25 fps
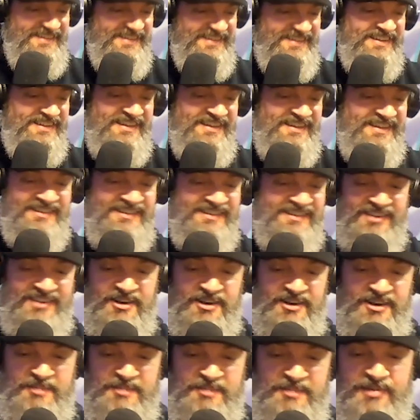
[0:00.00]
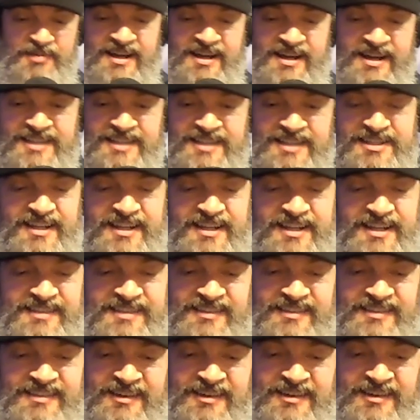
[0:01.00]
Kickstarting the project,
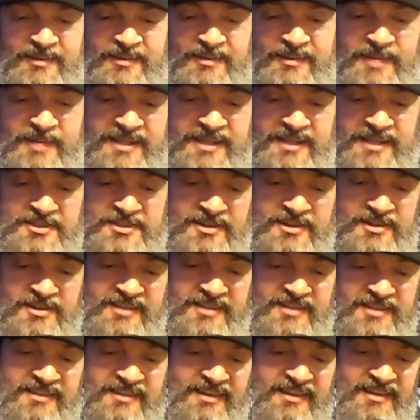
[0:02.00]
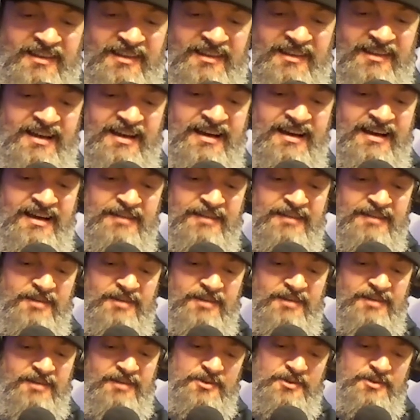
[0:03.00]
uh, making sure I stay alive, all
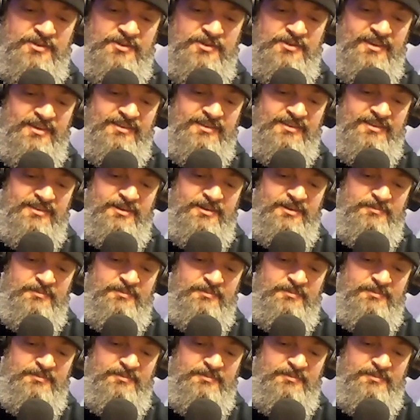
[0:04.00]
those things. Yep.